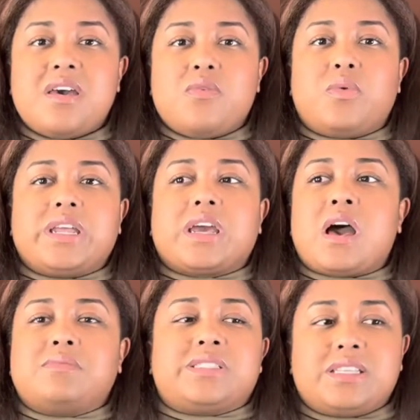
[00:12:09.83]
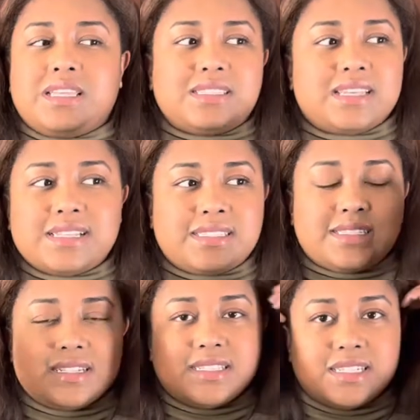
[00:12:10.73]
when it comes to these
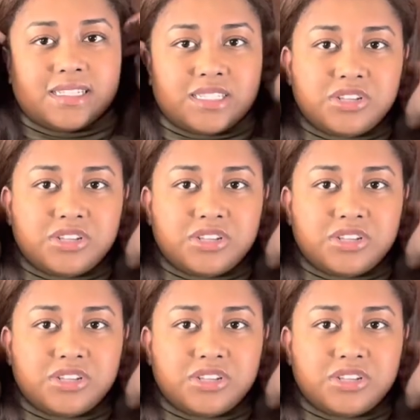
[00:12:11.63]
instances,